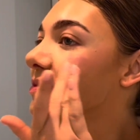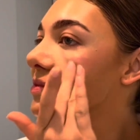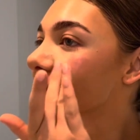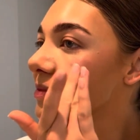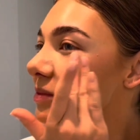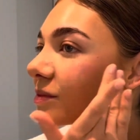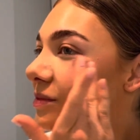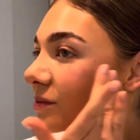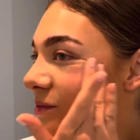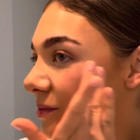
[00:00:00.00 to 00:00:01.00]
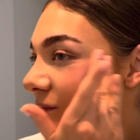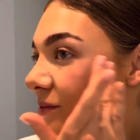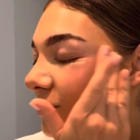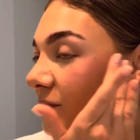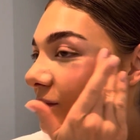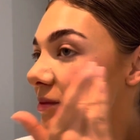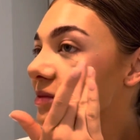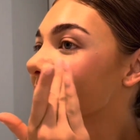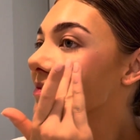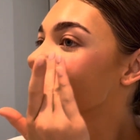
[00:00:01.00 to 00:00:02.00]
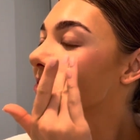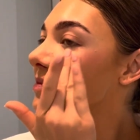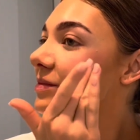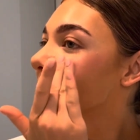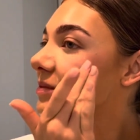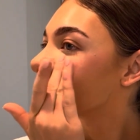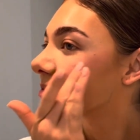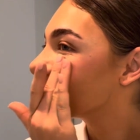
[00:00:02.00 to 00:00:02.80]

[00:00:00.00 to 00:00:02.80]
And then I'm using my foundation brush again